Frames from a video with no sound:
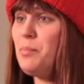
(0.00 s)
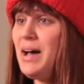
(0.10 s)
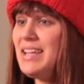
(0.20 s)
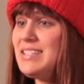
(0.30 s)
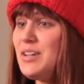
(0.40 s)

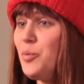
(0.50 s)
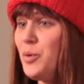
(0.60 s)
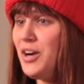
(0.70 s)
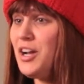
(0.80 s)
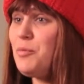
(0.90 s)
But
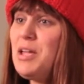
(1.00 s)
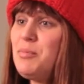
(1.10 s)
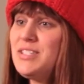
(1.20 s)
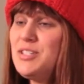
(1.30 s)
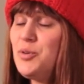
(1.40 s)
we're gonna be
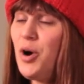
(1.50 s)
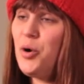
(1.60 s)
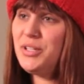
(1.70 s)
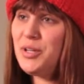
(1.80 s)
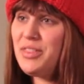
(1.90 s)
able to do our
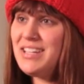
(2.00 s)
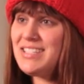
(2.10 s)
own little thing